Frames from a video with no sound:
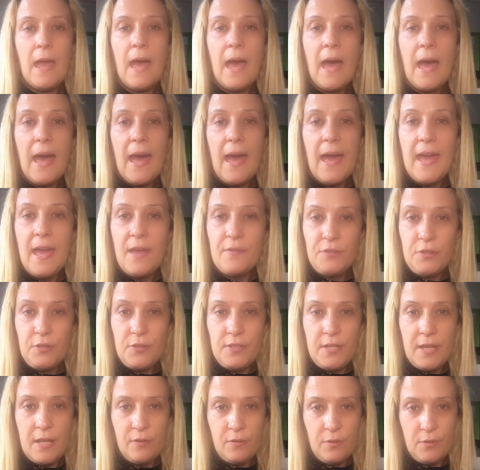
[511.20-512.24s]
I have to
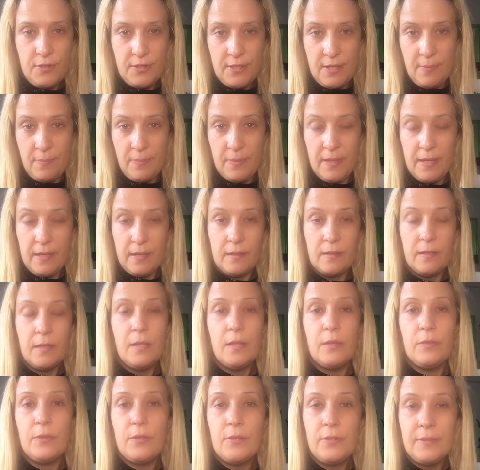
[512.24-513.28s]
tell you something.
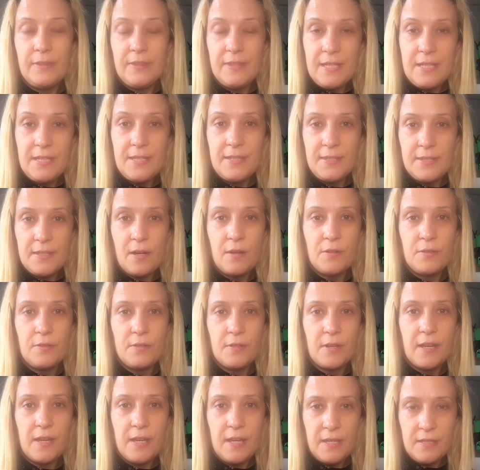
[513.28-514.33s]
This starter
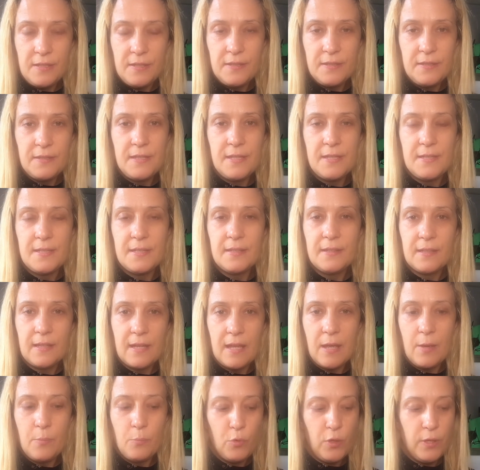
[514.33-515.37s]
kit doesn't
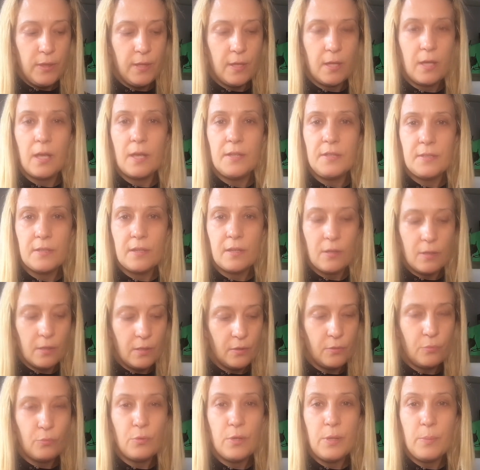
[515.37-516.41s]
come with a
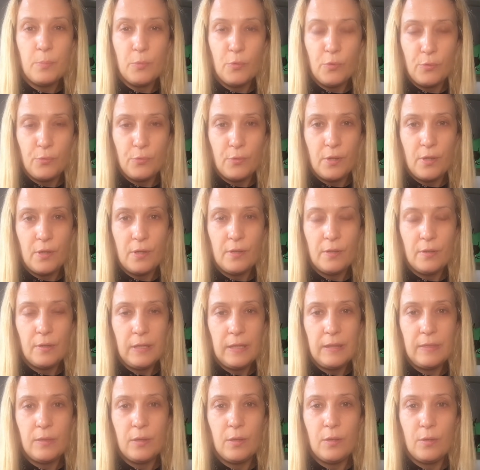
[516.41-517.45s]
cuticle remover
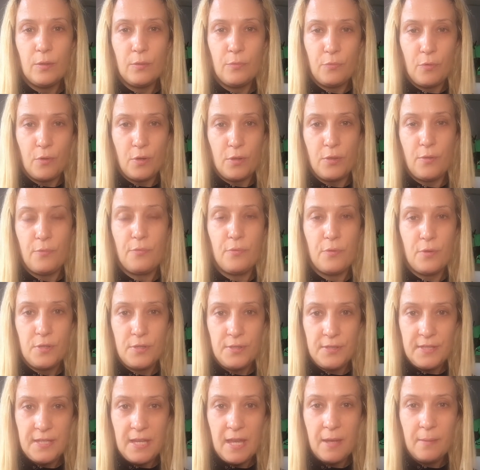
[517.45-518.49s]
for the first
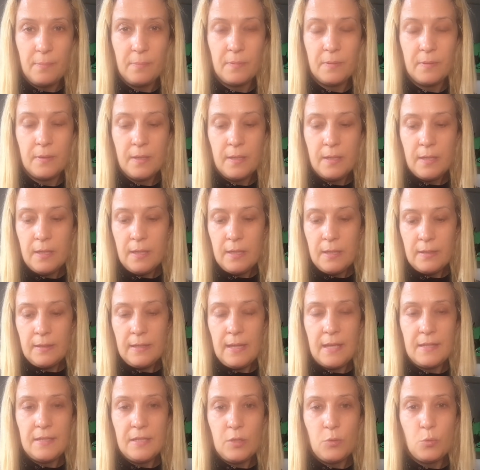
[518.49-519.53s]
step.
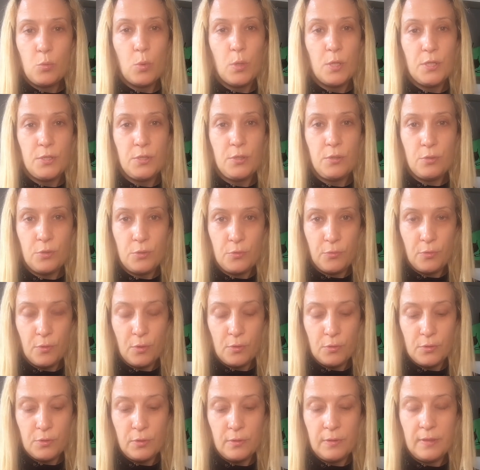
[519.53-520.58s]
That it was
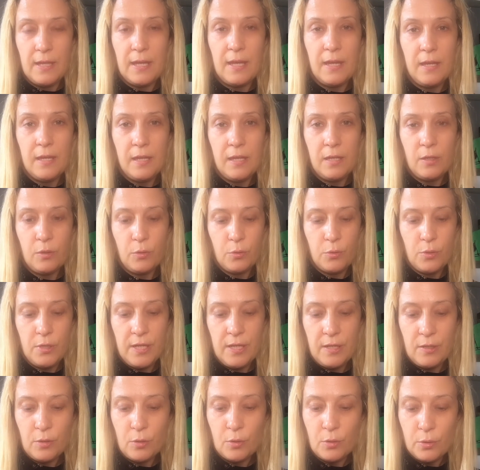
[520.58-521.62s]
useful they could
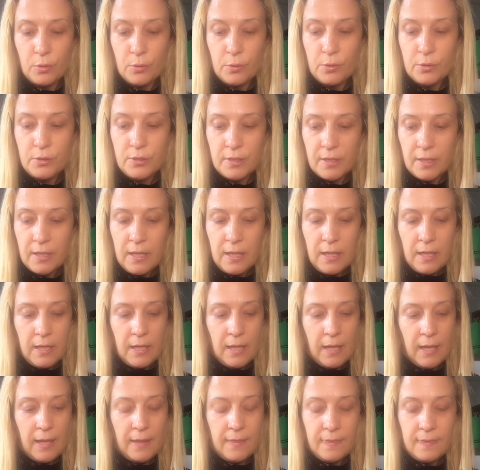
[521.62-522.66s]
include,
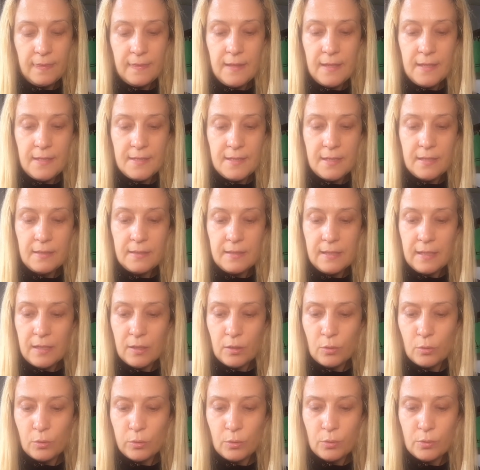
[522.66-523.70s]
and doesn't
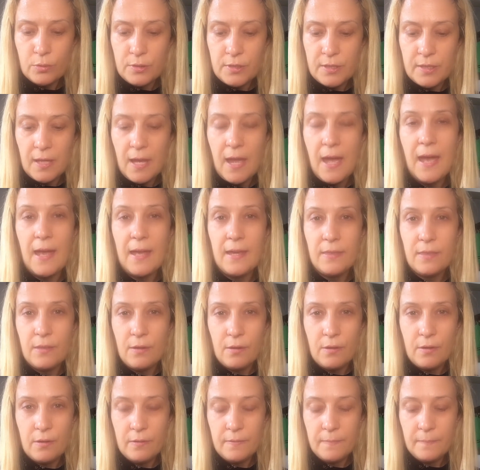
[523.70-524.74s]
include
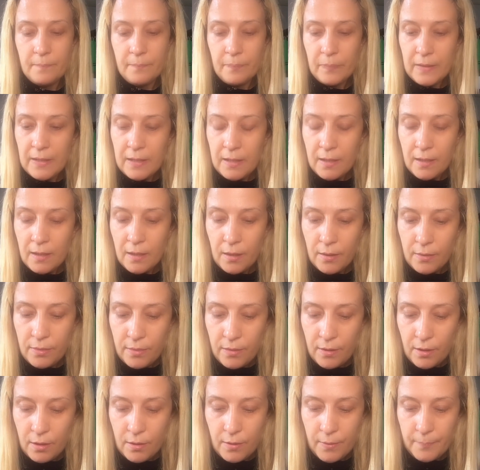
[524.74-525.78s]
either
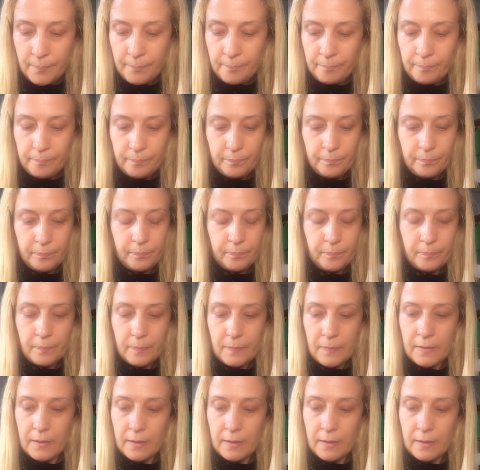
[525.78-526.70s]
the